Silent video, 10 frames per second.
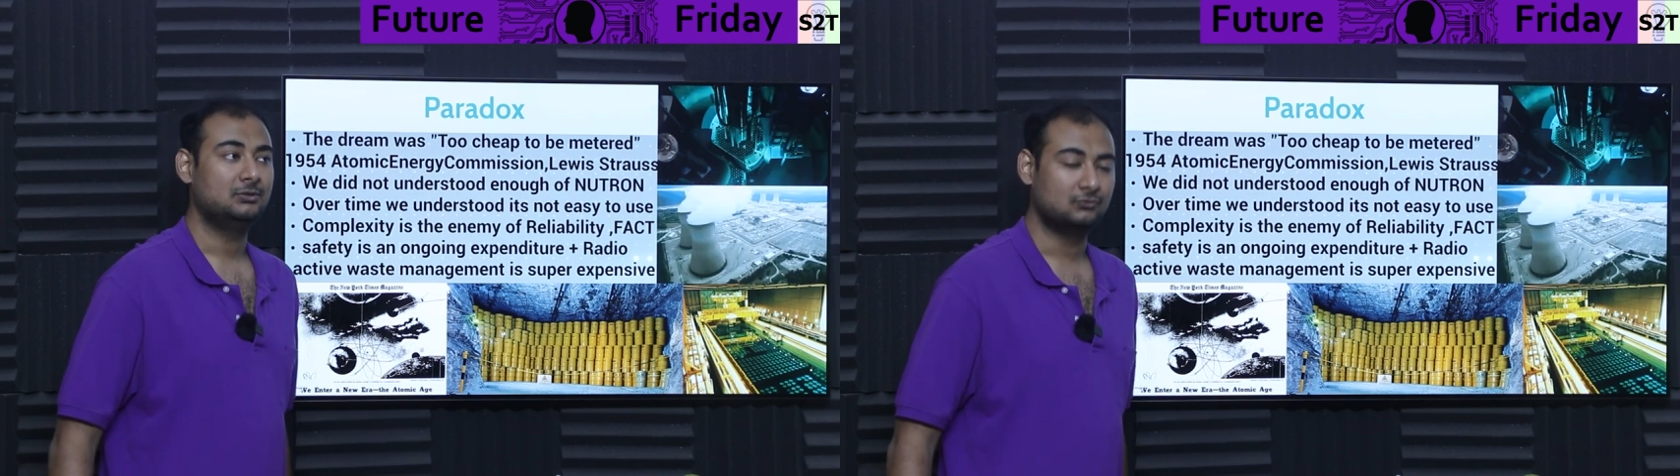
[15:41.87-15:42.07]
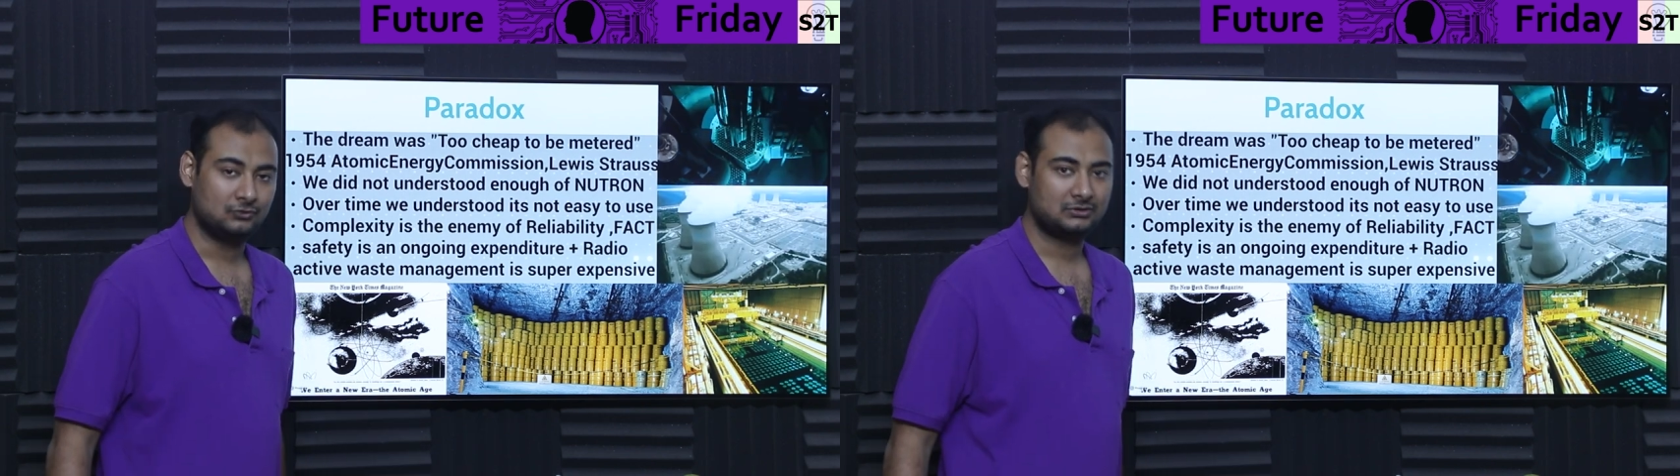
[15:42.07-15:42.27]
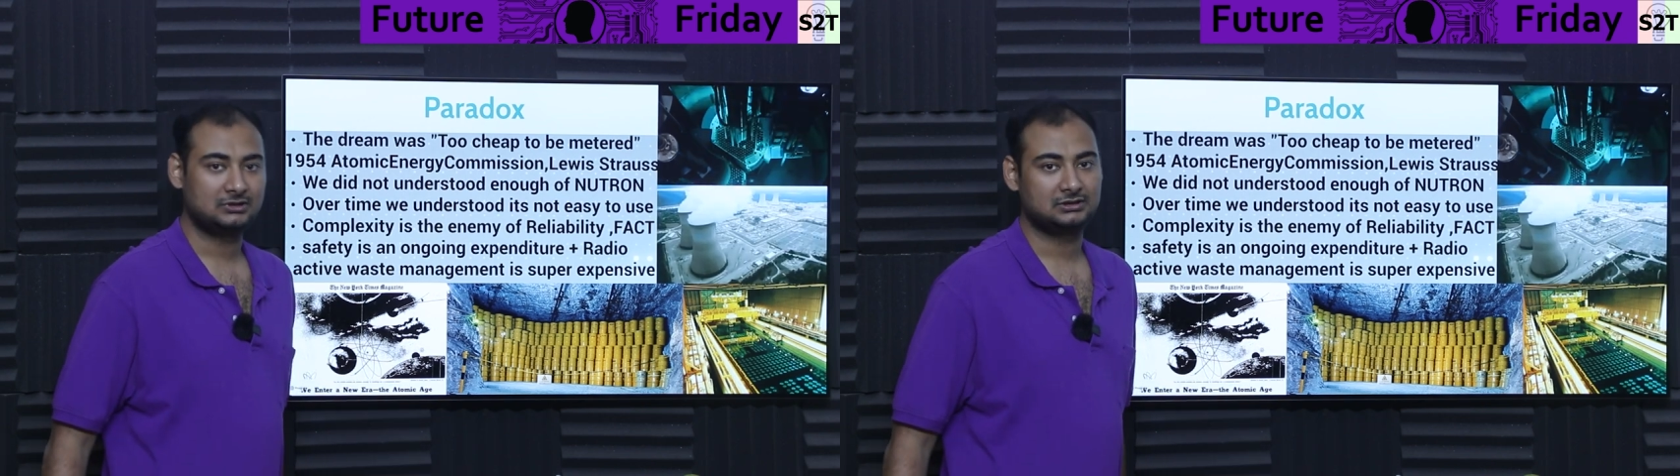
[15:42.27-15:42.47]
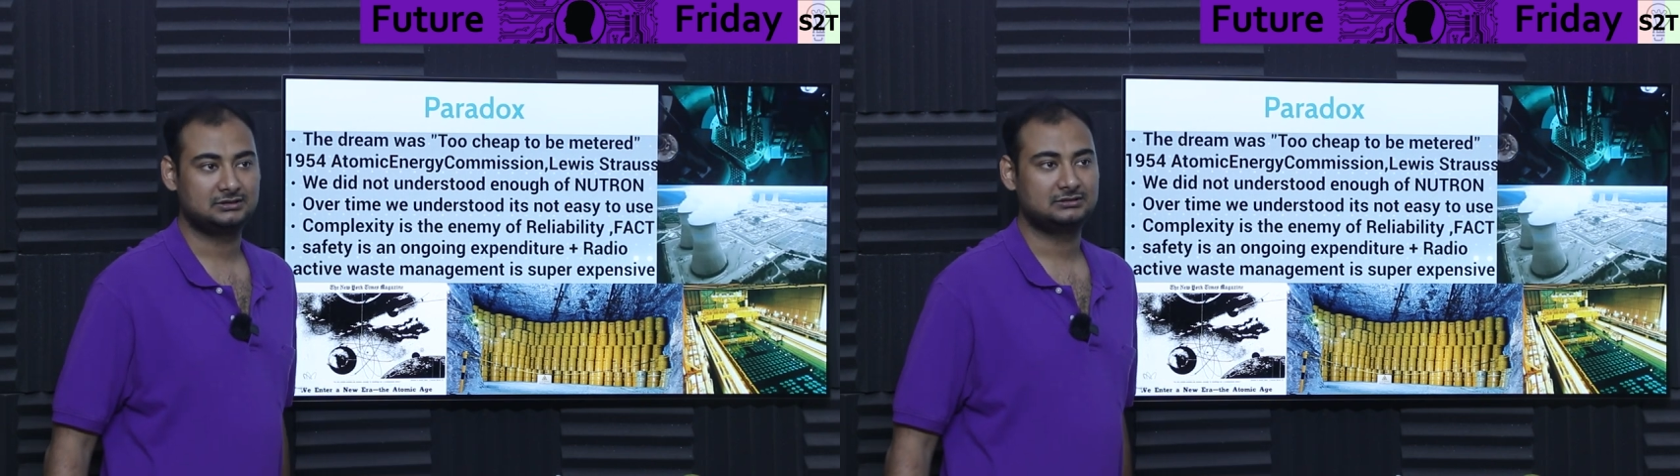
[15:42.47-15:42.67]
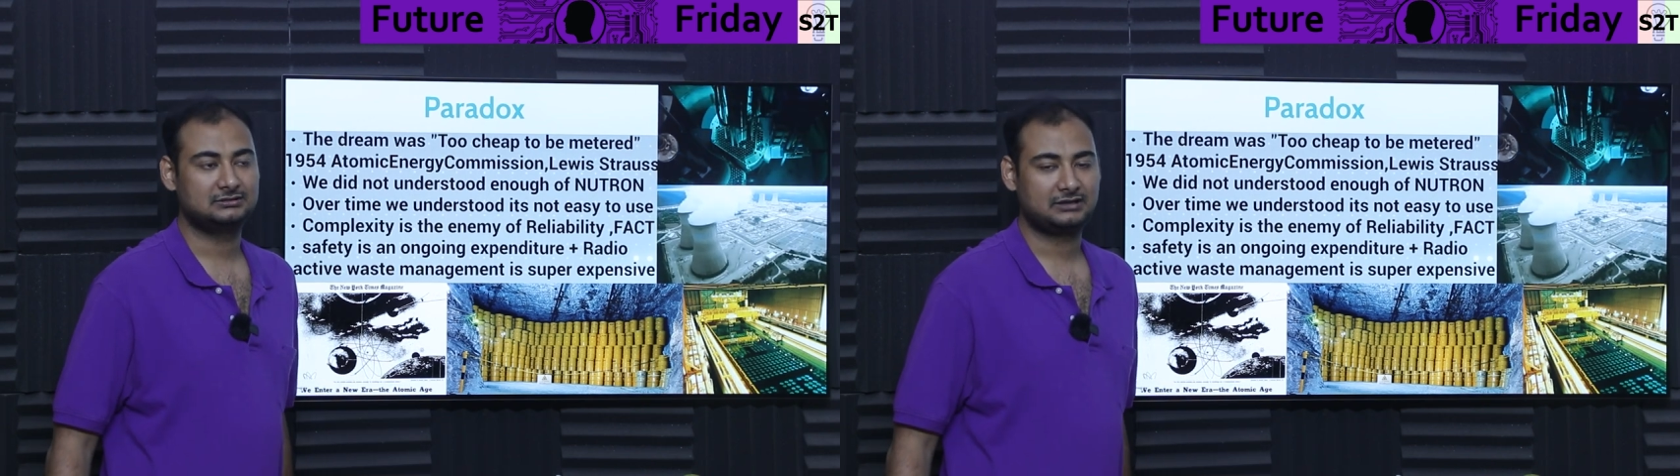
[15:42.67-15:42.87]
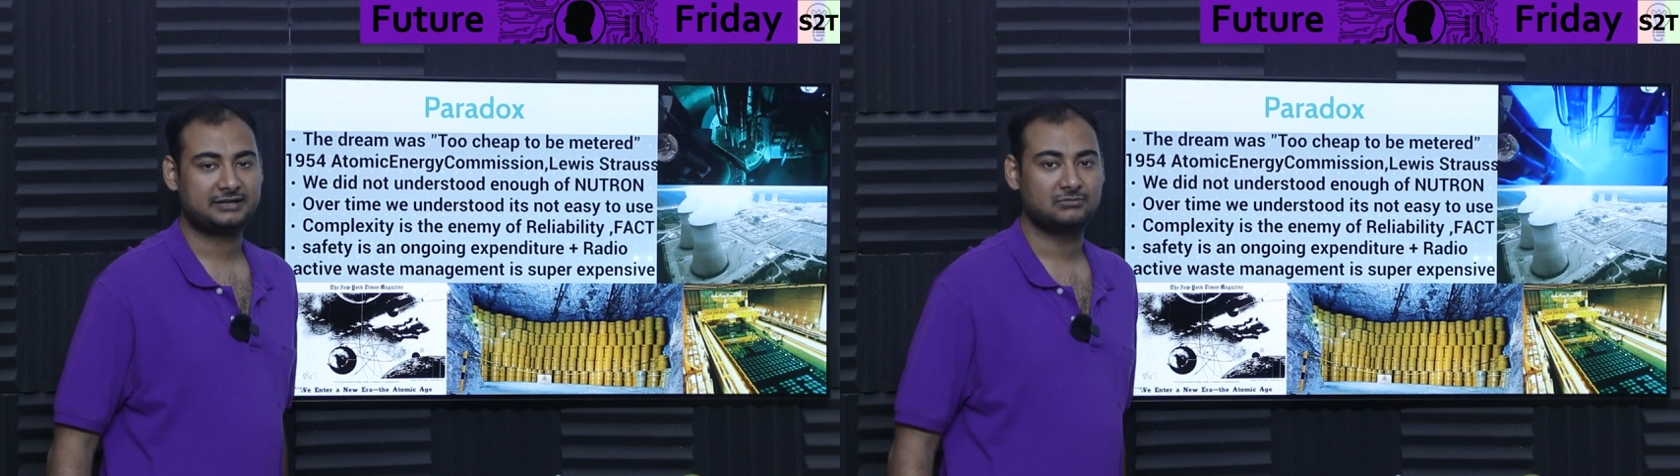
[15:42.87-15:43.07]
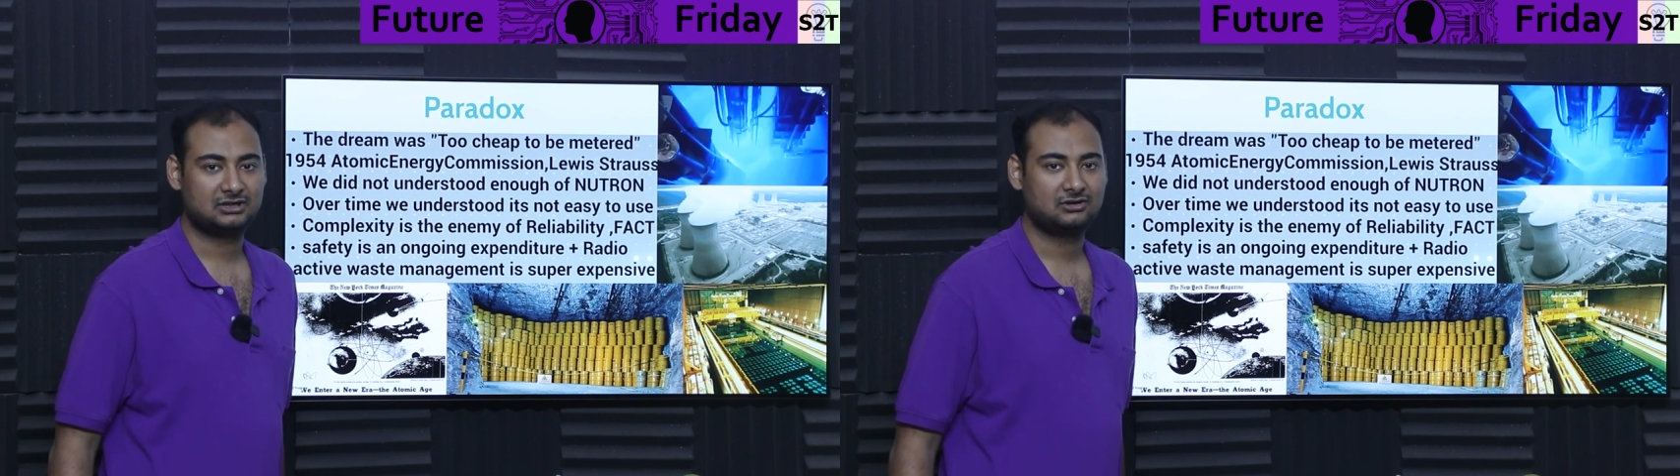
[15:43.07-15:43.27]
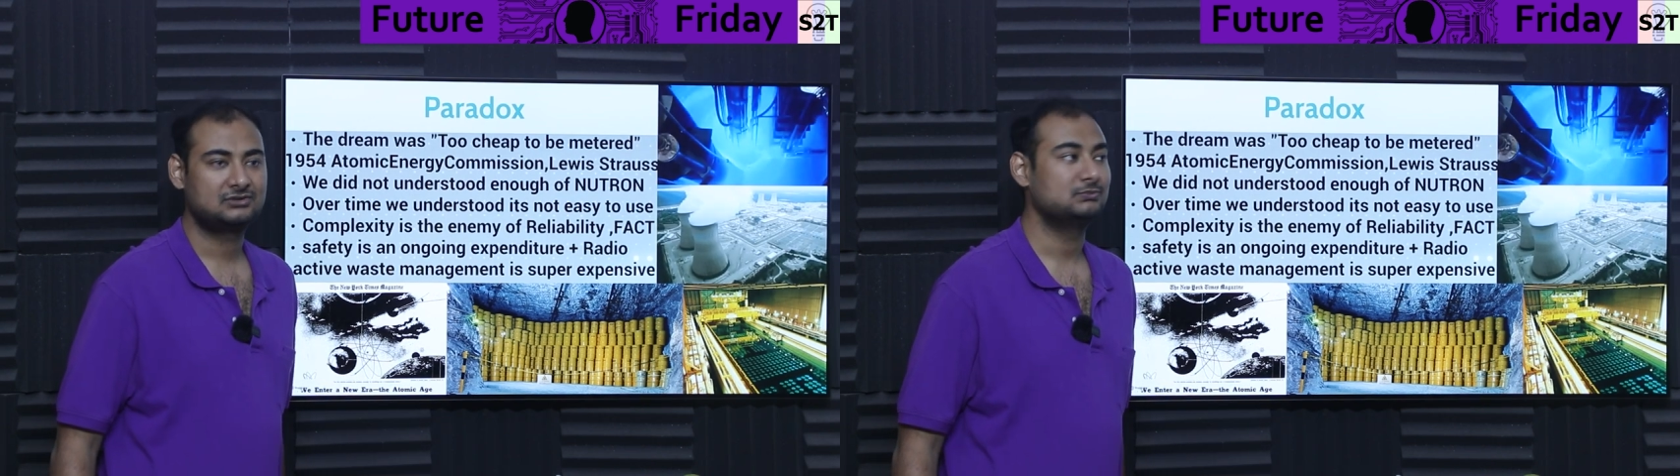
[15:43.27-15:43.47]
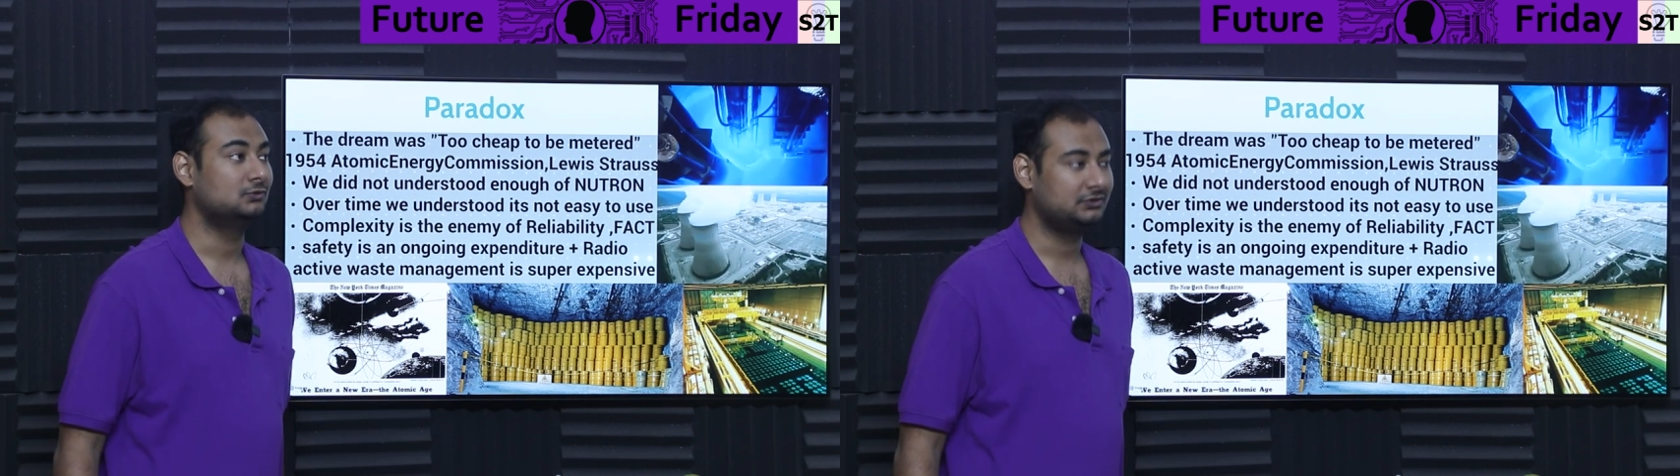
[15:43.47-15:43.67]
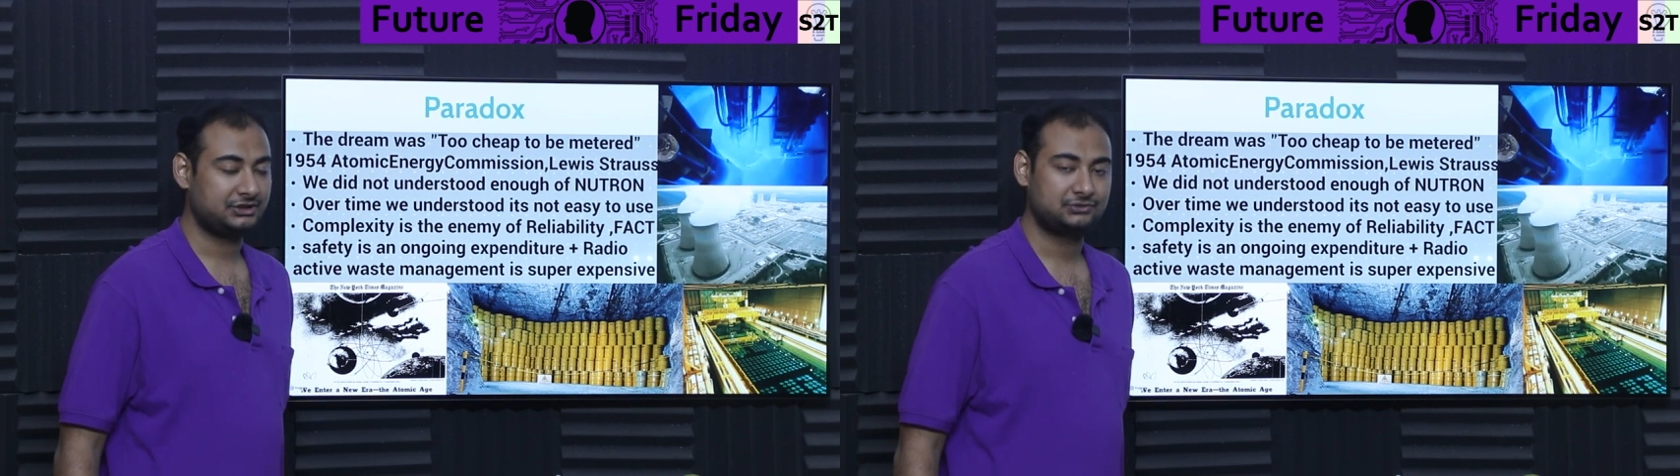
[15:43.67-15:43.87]
more like blood loss,
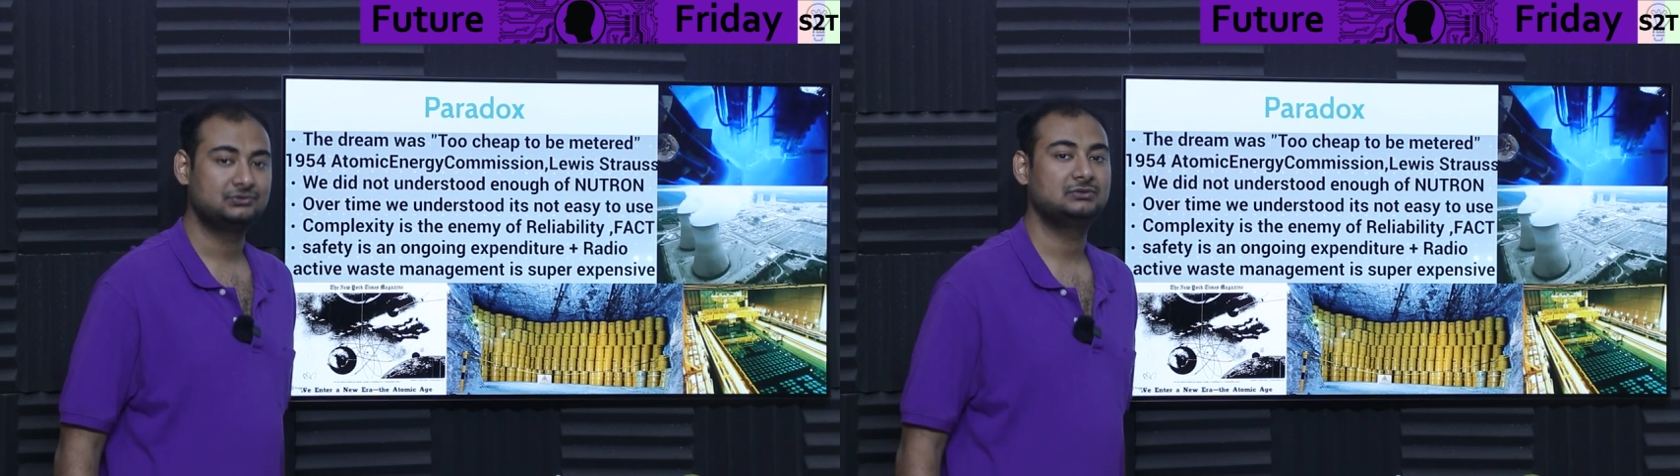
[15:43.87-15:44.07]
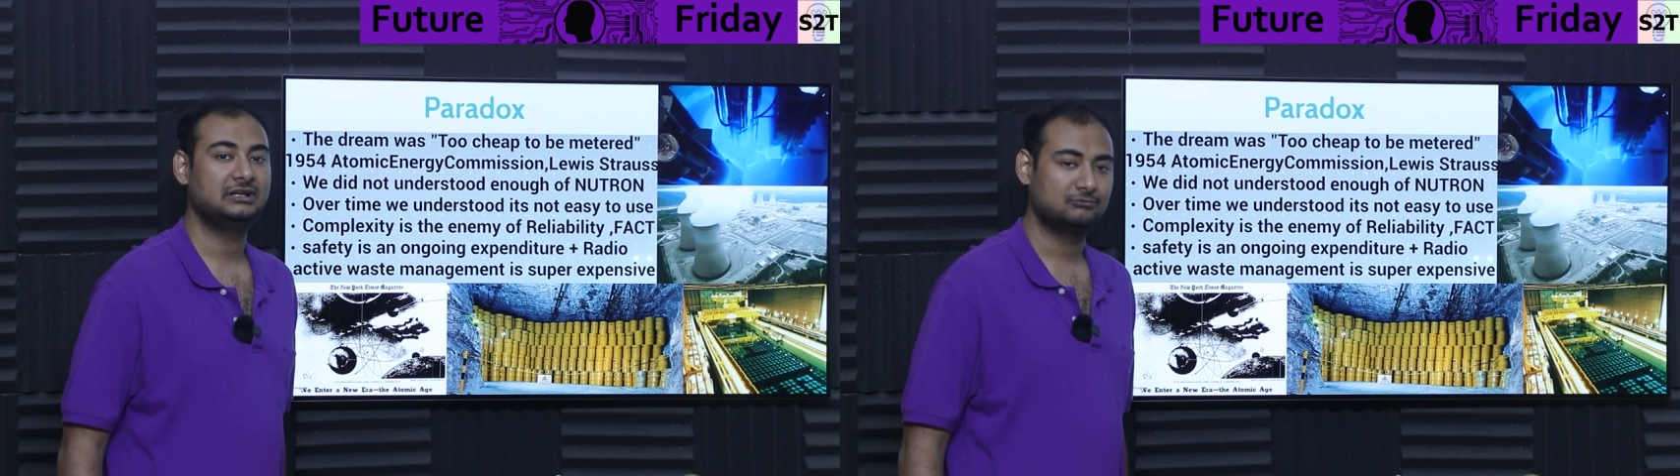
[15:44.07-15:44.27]
more issues,